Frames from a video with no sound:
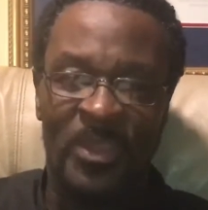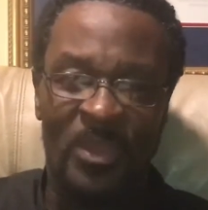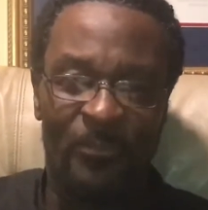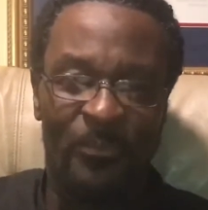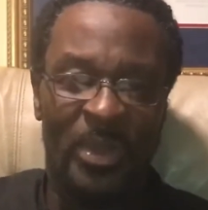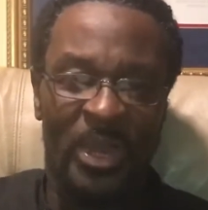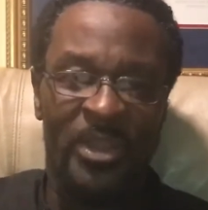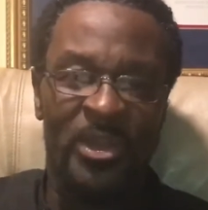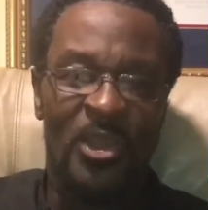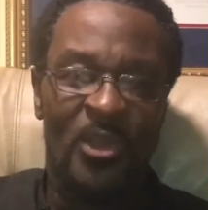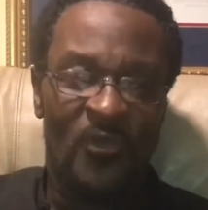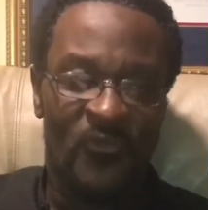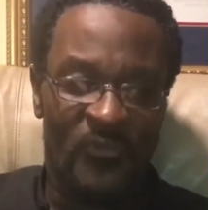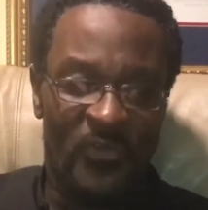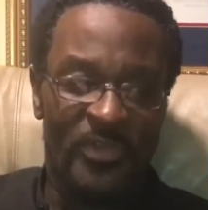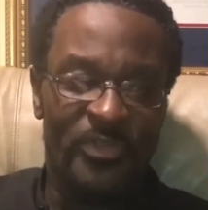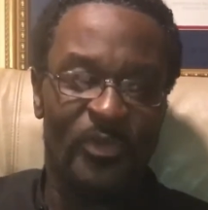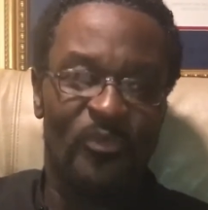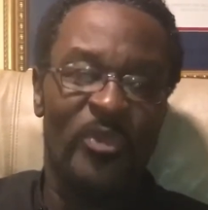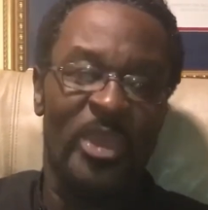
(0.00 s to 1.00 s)
But
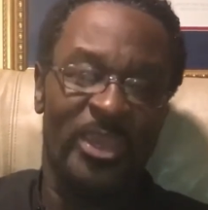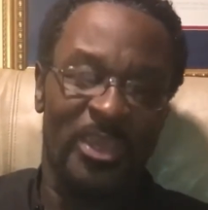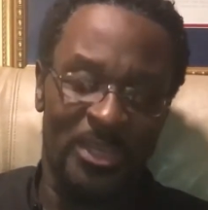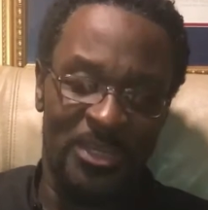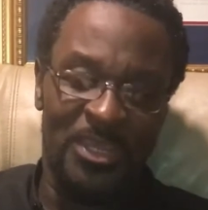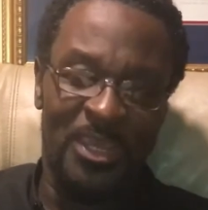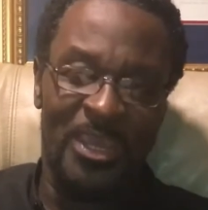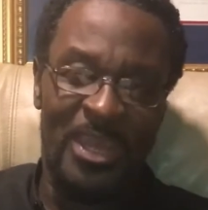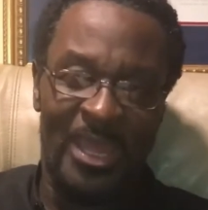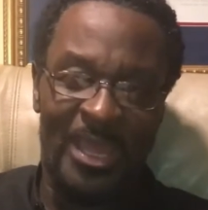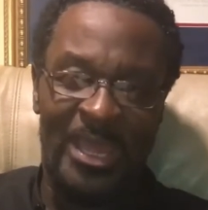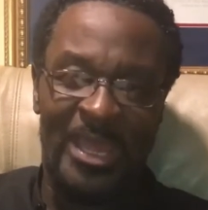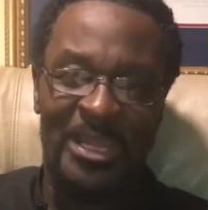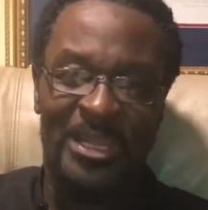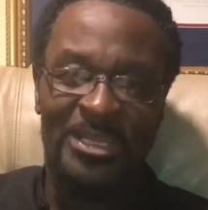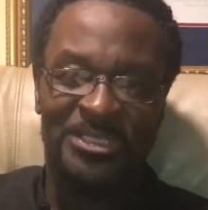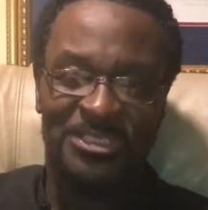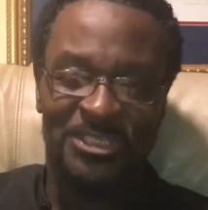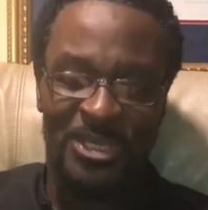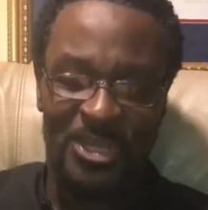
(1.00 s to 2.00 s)
for the record, yeah, I
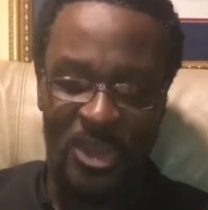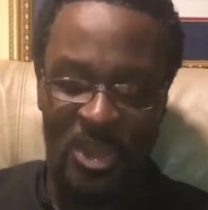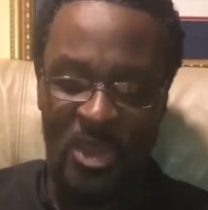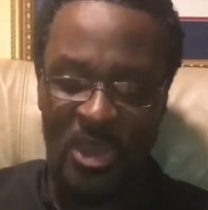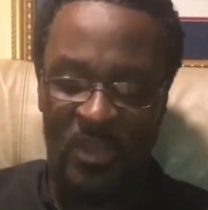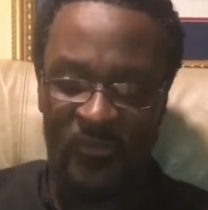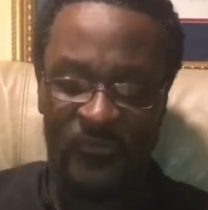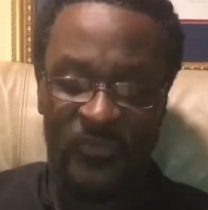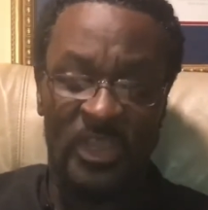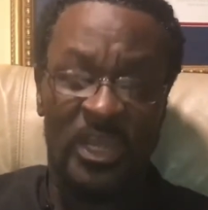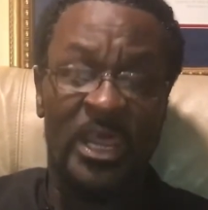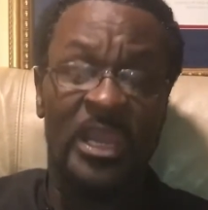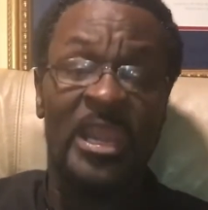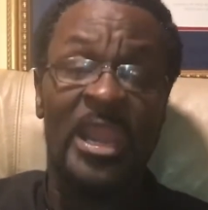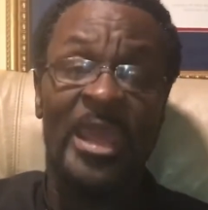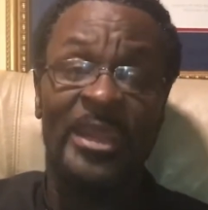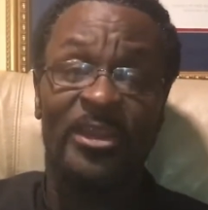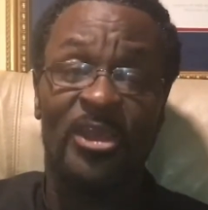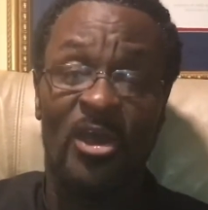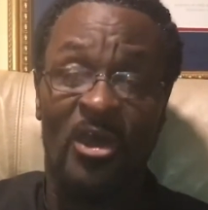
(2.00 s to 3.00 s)
listen to Garfield. I
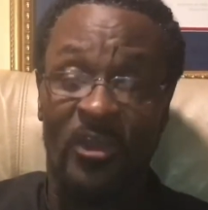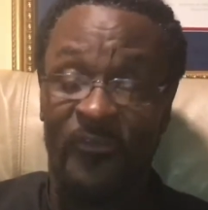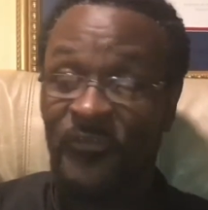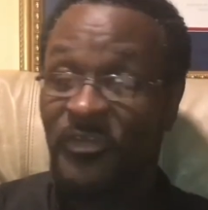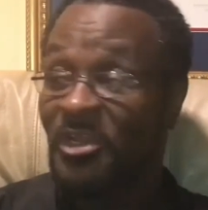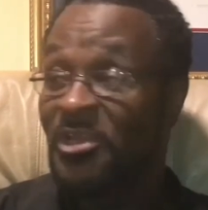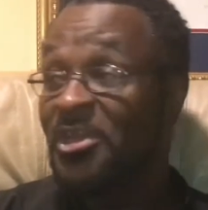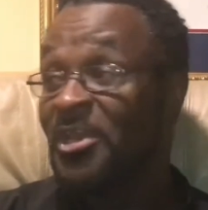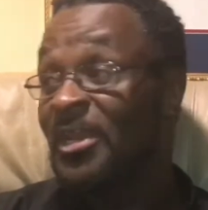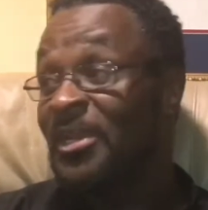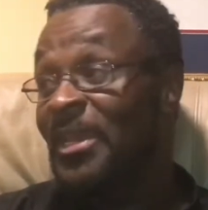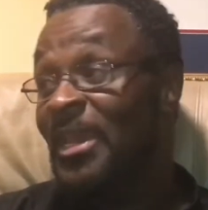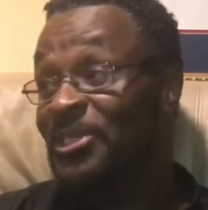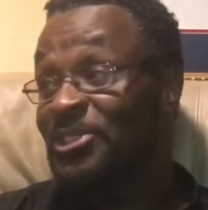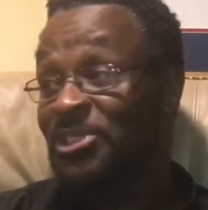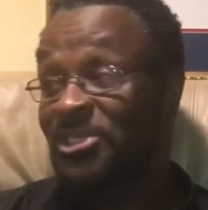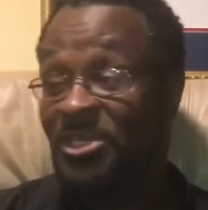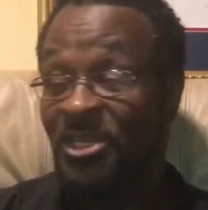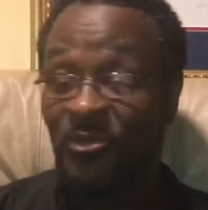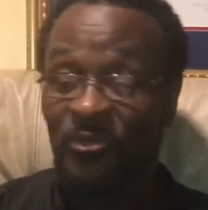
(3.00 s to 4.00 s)
like Garfield.
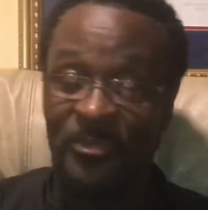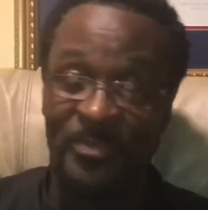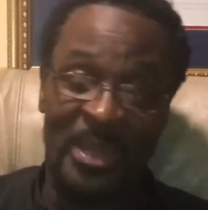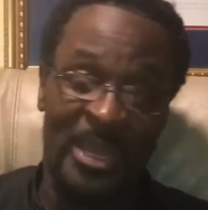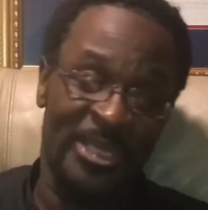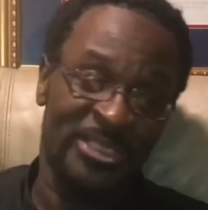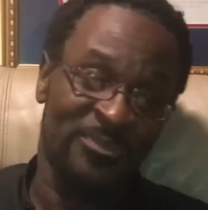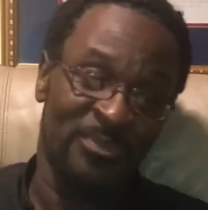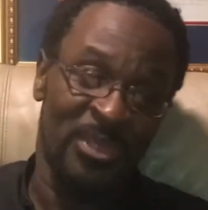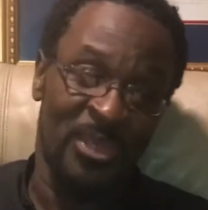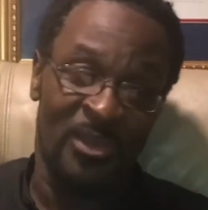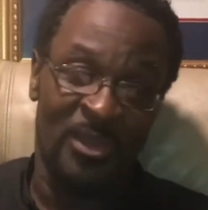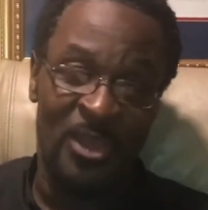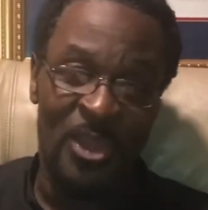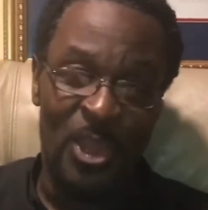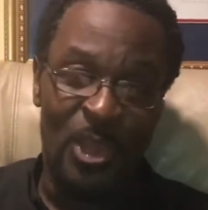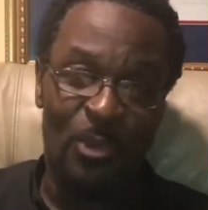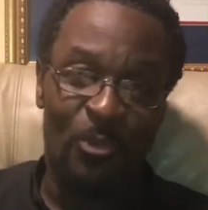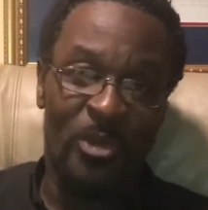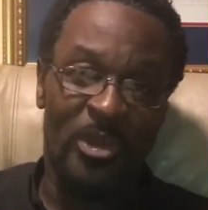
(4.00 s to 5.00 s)
He reminds me of
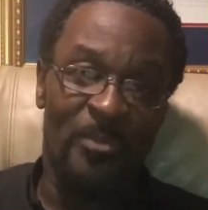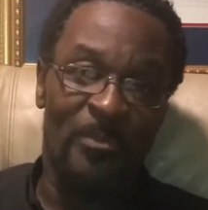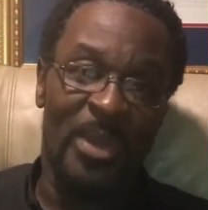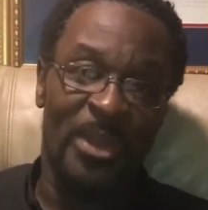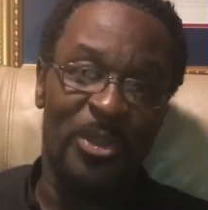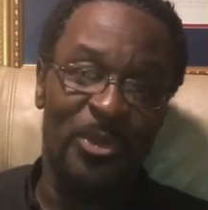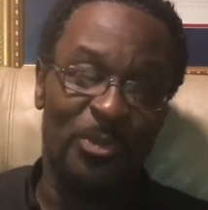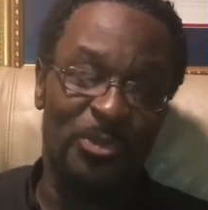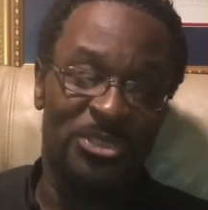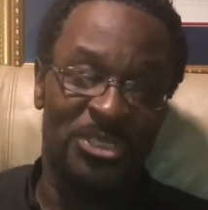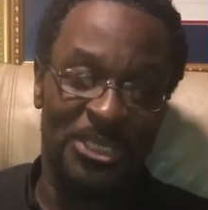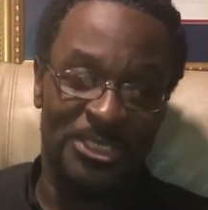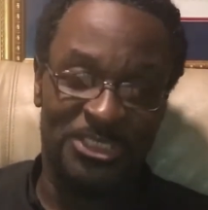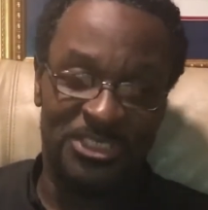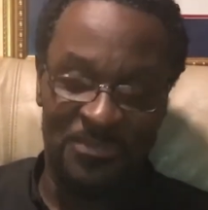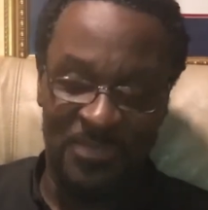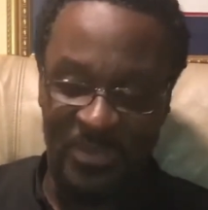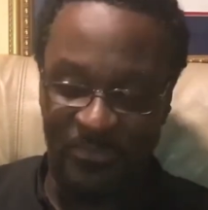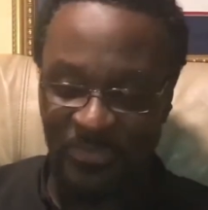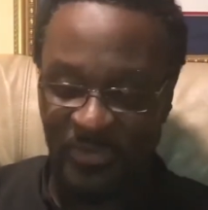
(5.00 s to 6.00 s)
one of my New
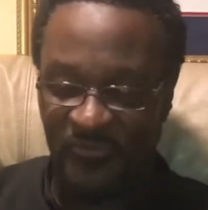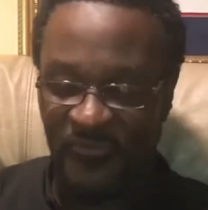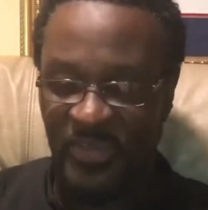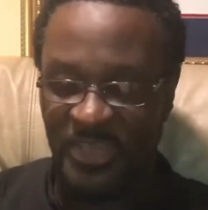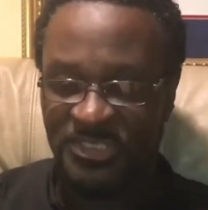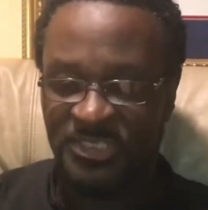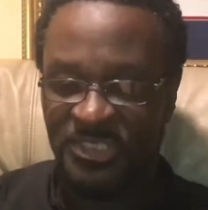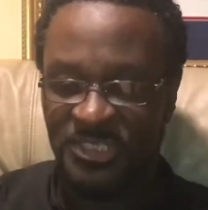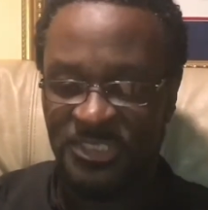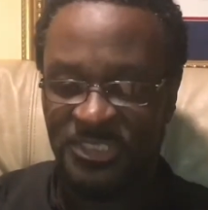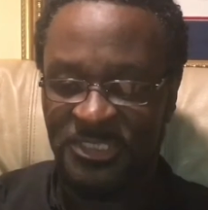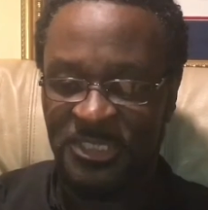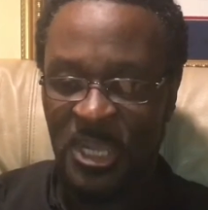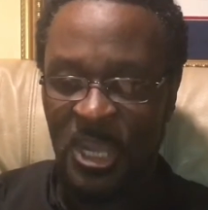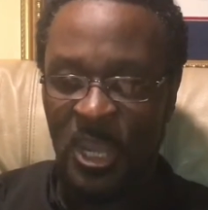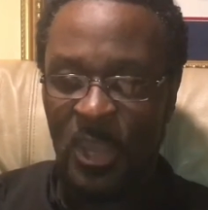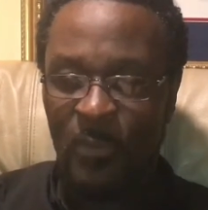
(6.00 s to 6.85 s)
Testament professors.